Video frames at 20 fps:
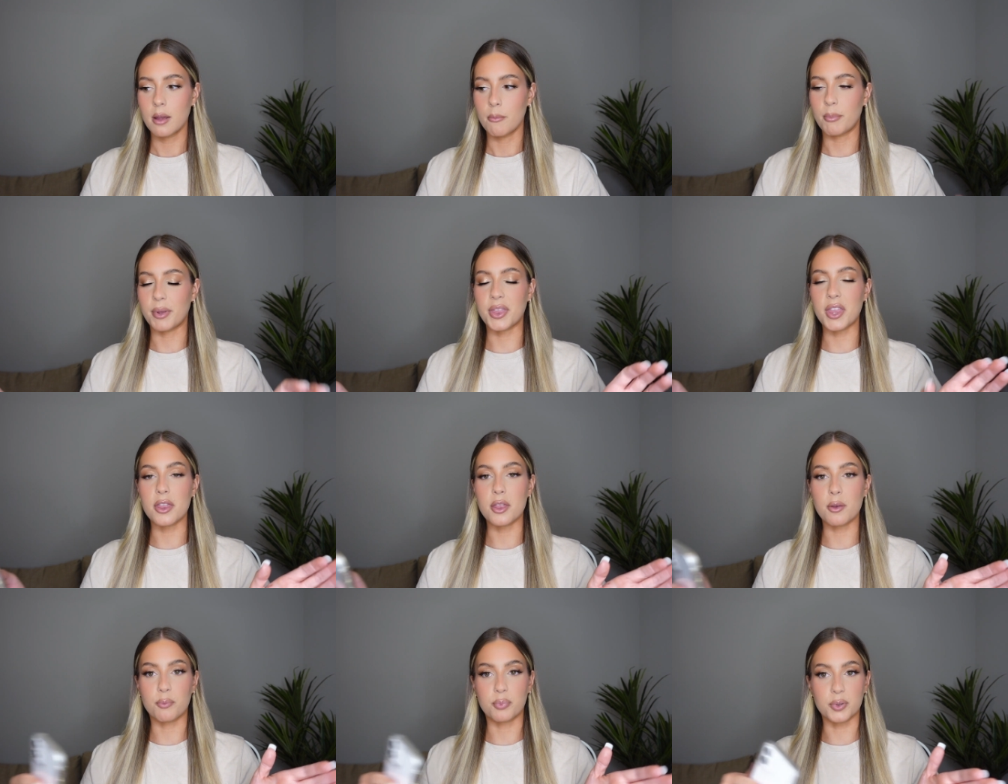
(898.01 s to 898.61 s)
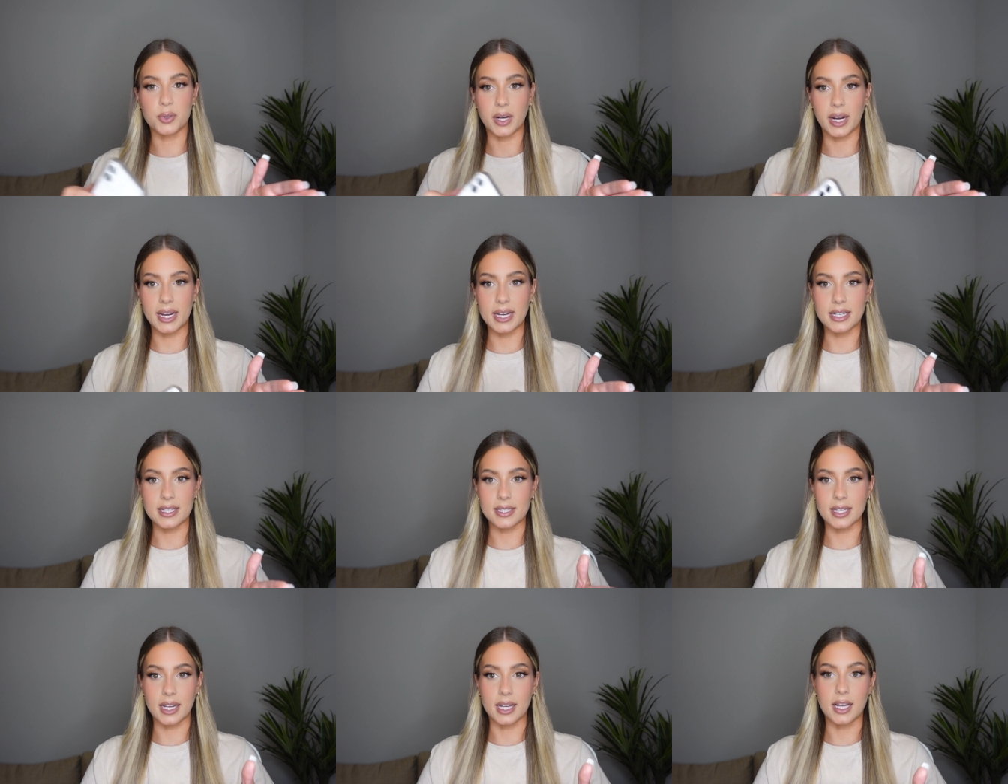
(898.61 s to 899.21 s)
But then the
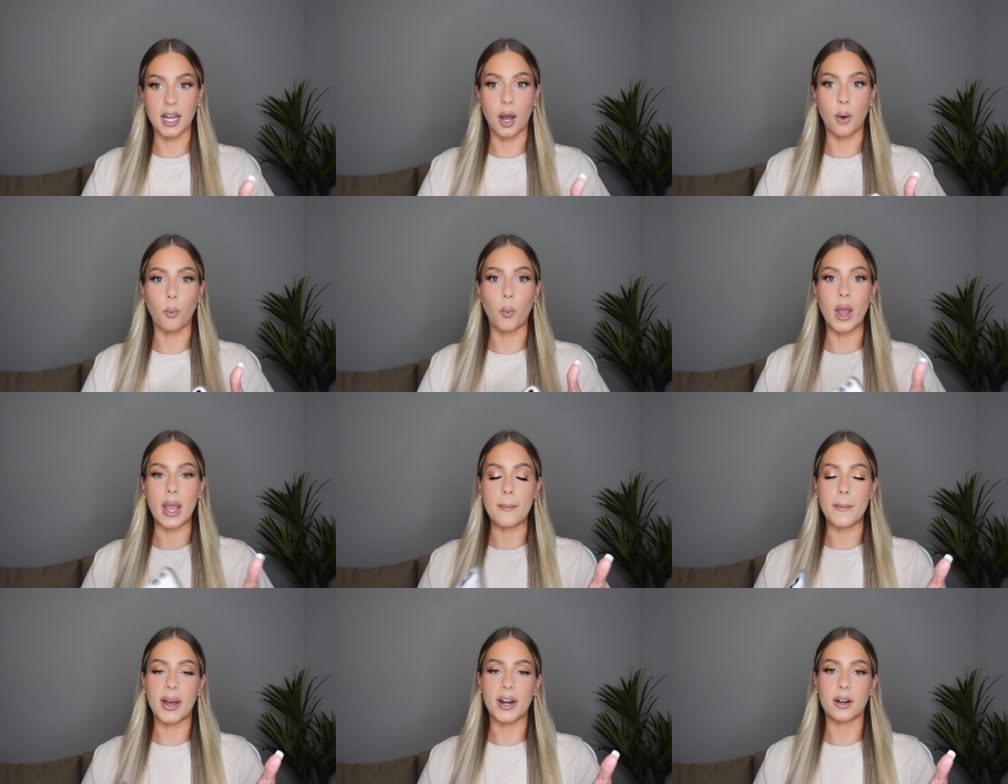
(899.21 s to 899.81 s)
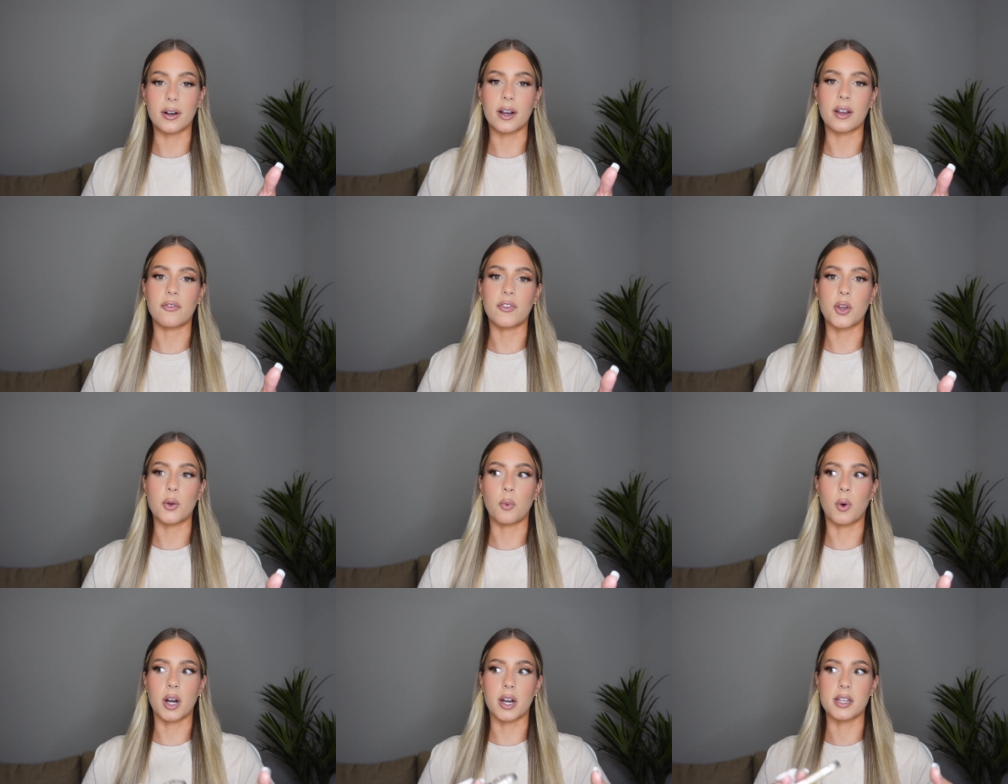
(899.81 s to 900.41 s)
price like got way better if
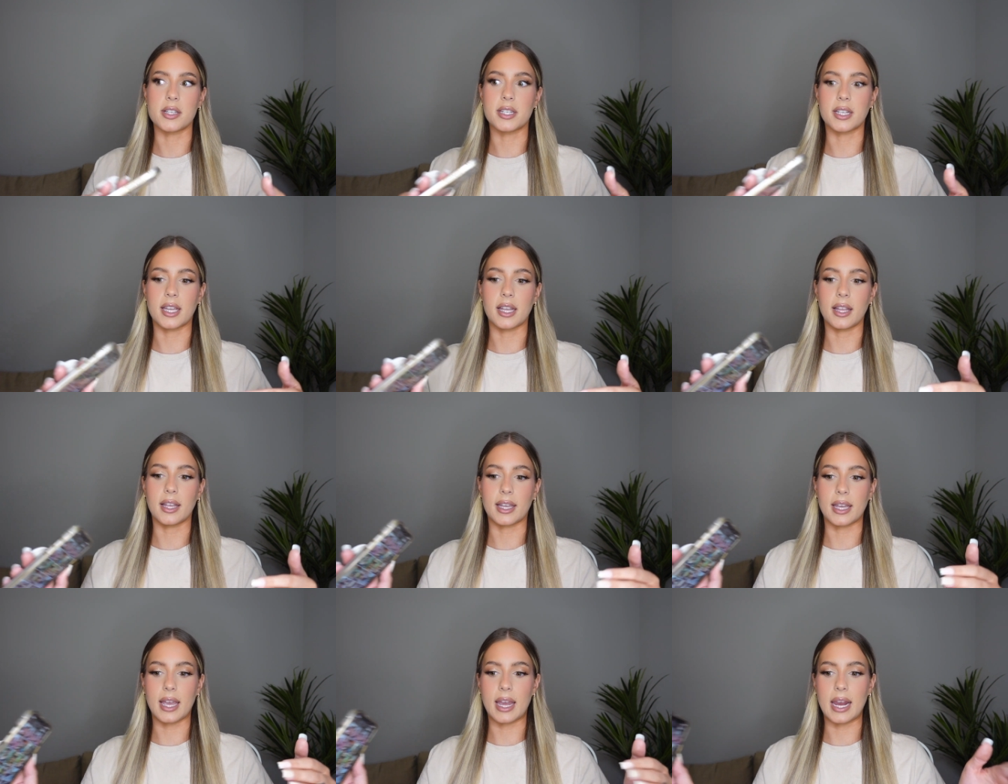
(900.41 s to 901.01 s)
you wanted to get like